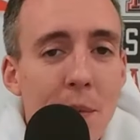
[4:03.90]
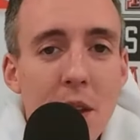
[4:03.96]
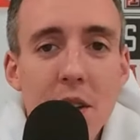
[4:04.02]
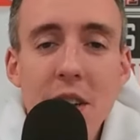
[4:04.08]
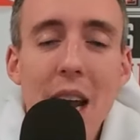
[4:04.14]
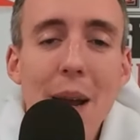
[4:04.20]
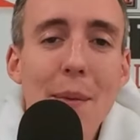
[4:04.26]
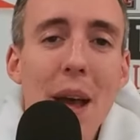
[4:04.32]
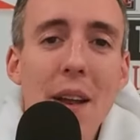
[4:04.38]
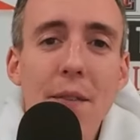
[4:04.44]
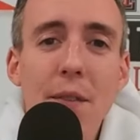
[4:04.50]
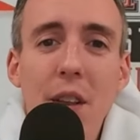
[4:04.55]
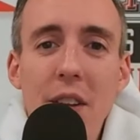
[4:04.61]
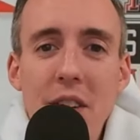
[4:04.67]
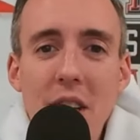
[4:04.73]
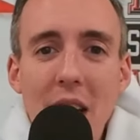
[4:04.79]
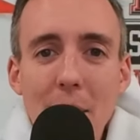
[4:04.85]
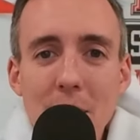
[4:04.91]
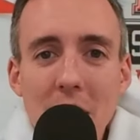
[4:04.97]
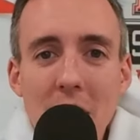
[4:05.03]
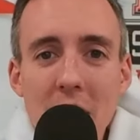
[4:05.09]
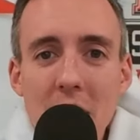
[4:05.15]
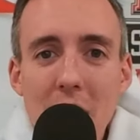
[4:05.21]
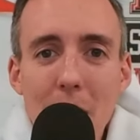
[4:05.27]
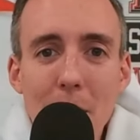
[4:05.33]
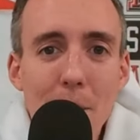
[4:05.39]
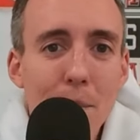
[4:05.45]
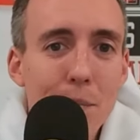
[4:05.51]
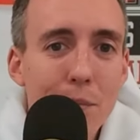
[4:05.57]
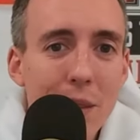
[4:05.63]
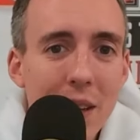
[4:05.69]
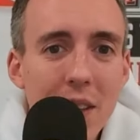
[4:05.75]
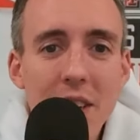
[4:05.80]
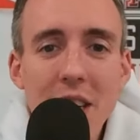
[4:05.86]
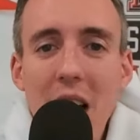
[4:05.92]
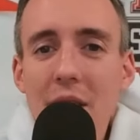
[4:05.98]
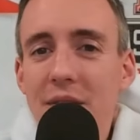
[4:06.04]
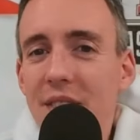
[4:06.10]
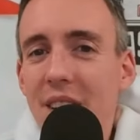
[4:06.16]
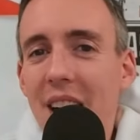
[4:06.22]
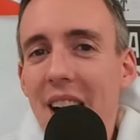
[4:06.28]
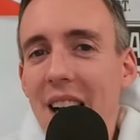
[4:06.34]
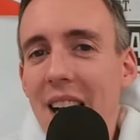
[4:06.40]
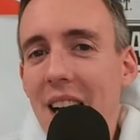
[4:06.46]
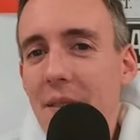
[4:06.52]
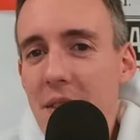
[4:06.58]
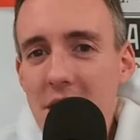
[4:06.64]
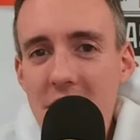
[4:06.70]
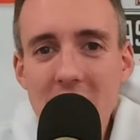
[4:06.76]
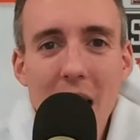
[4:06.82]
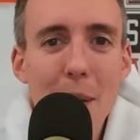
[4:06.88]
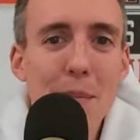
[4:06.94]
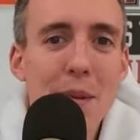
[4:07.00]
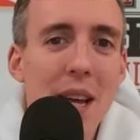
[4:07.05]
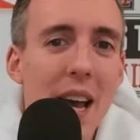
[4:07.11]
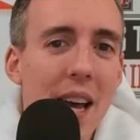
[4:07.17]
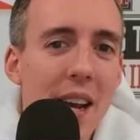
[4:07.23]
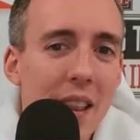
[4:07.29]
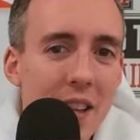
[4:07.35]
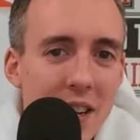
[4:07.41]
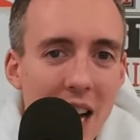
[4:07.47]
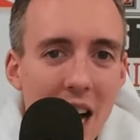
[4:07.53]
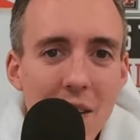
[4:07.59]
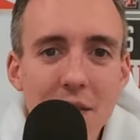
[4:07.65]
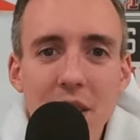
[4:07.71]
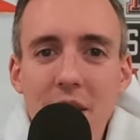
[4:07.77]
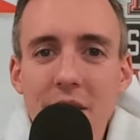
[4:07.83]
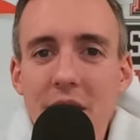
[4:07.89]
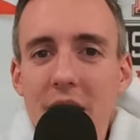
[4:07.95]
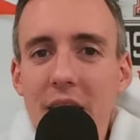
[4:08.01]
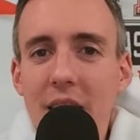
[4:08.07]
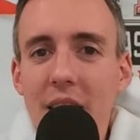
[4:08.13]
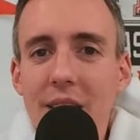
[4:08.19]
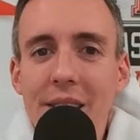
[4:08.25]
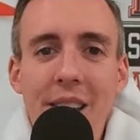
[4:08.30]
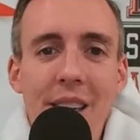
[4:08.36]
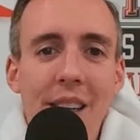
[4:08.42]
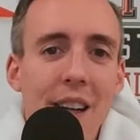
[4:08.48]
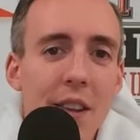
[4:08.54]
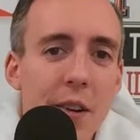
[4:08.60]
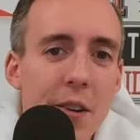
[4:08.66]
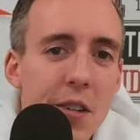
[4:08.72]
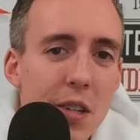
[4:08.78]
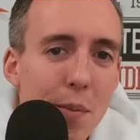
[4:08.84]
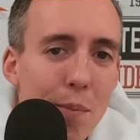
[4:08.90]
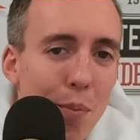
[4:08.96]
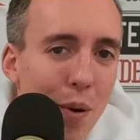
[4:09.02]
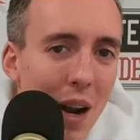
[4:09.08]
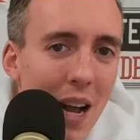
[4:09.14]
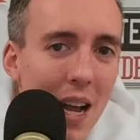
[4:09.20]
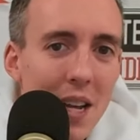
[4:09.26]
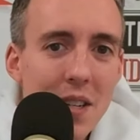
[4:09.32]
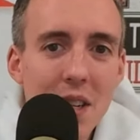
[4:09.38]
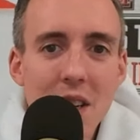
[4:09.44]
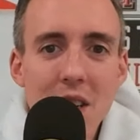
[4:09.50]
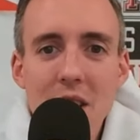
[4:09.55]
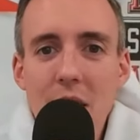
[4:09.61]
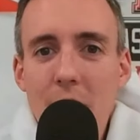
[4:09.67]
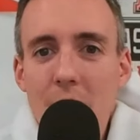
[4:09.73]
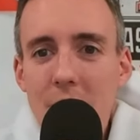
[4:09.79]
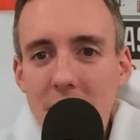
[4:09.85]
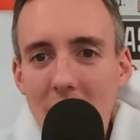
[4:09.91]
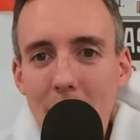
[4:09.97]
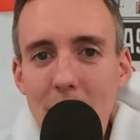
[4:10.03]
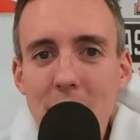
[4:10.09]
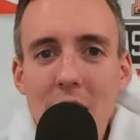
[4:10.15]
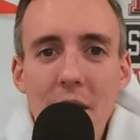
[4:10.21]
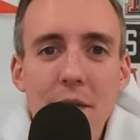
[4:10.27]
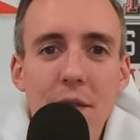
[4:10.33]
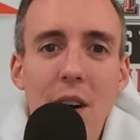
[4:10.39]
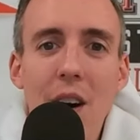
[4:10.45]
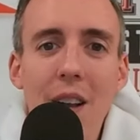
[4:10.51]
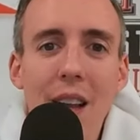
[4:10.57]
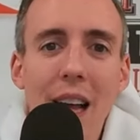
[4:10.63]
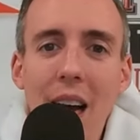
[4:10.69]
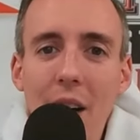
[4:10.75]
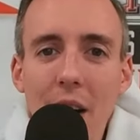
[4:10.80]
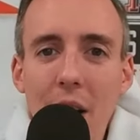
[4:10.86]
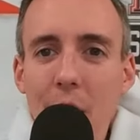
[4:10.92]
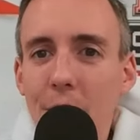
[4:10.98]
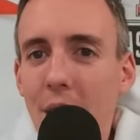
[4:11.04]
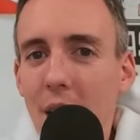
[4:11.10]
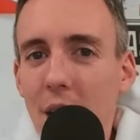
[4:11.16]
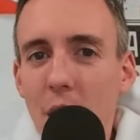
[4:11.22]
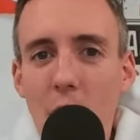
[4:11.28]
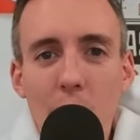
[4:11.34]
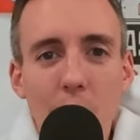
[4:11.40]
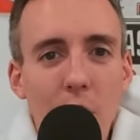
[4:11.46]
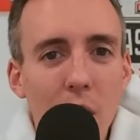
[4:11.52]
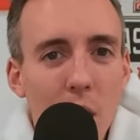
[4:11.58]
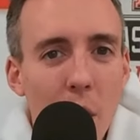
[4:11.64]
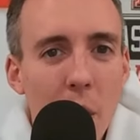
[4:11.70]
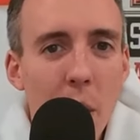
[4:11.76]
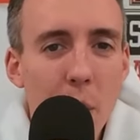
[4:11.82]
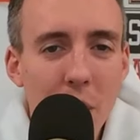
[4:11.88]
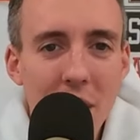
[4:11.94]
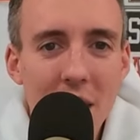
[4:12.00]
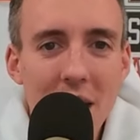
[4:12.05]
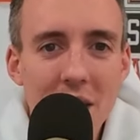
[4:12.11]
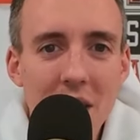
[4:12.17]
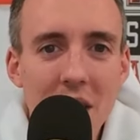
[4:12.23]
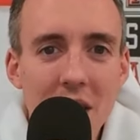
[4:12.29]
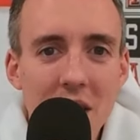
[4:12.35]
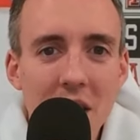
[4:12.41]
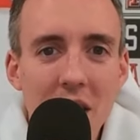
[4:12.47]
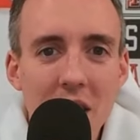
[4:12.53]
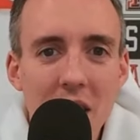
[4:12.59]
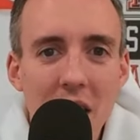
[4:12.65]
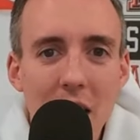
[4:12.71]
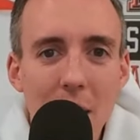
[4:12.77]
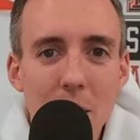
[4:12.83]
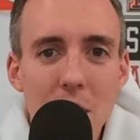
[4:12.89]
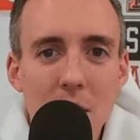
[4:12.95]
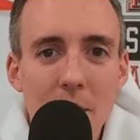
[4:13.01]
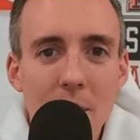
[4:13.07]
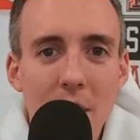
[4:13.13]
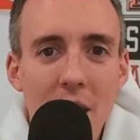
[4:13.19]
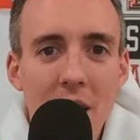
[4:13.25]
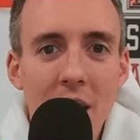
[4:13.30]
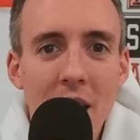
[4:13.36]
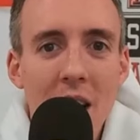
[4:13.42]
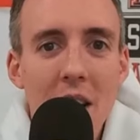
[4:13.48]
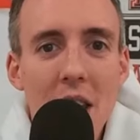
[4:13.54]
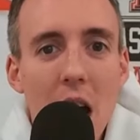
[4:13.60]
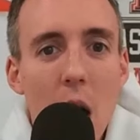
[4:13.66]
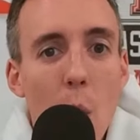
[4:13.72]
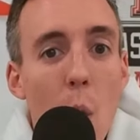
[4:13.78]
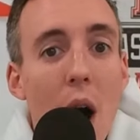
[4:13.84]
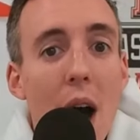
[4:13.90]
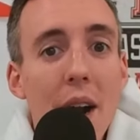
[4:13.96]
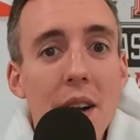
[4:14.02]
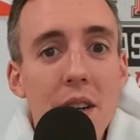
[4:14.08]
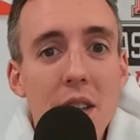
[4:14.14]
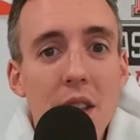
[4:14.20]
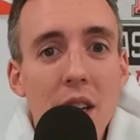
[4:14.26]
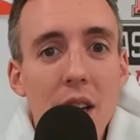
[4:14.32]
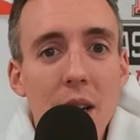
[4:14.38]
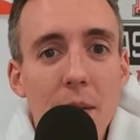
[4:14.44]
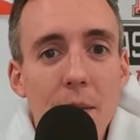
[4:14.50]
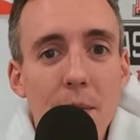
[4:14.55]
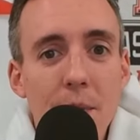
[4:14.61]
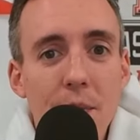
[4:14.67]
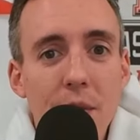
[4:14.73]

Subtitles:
Same handful of teams end up in the top five, in the top 10, in the top 15. There's surprises. There are teams that fall out. It'll get overloaded with SEC teams. Now, why does the